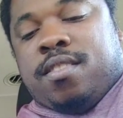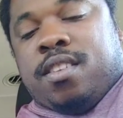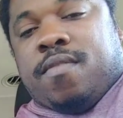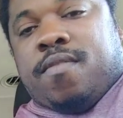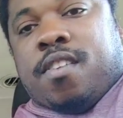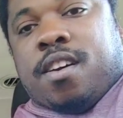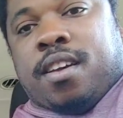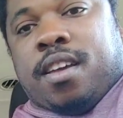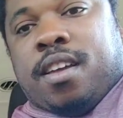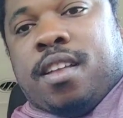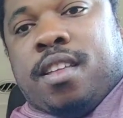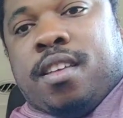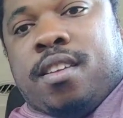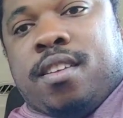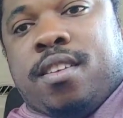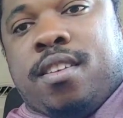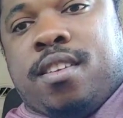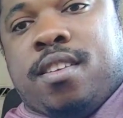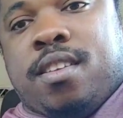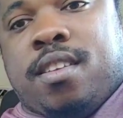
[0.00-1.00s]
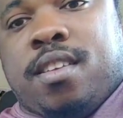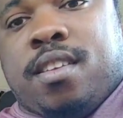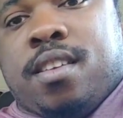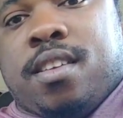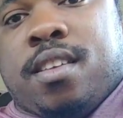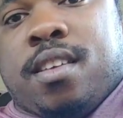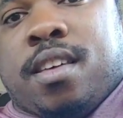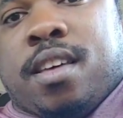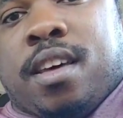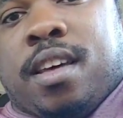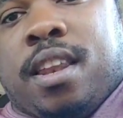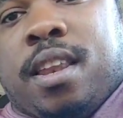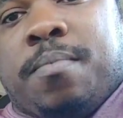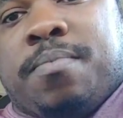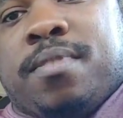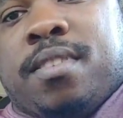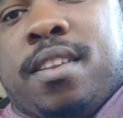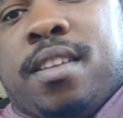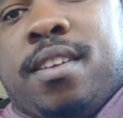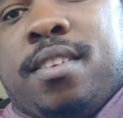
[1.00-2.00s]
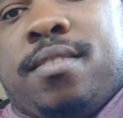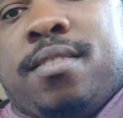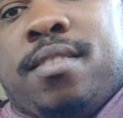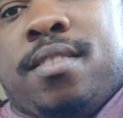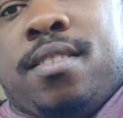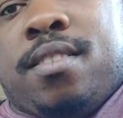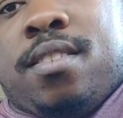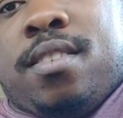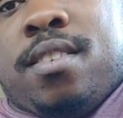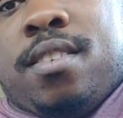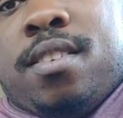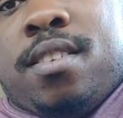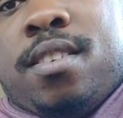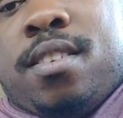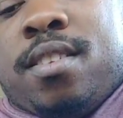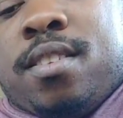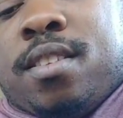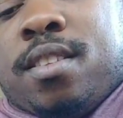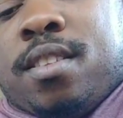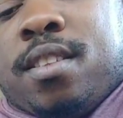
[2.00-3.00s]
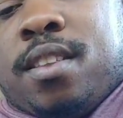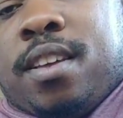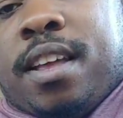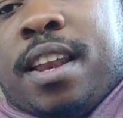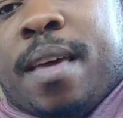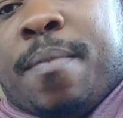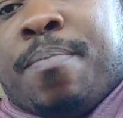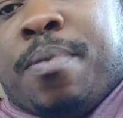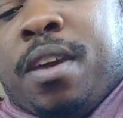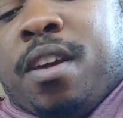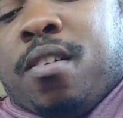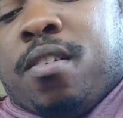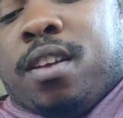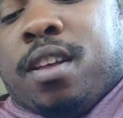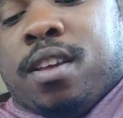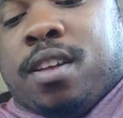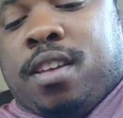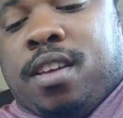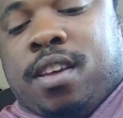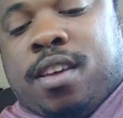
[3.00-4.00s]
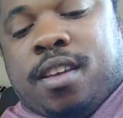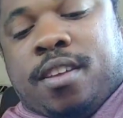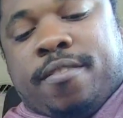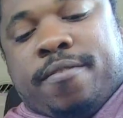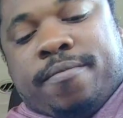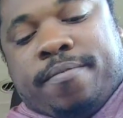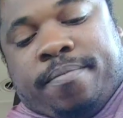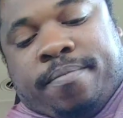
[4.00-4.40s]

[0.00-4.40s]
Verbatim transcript: see if y'all can get a, a glimpse of this. Look at that pico, look good.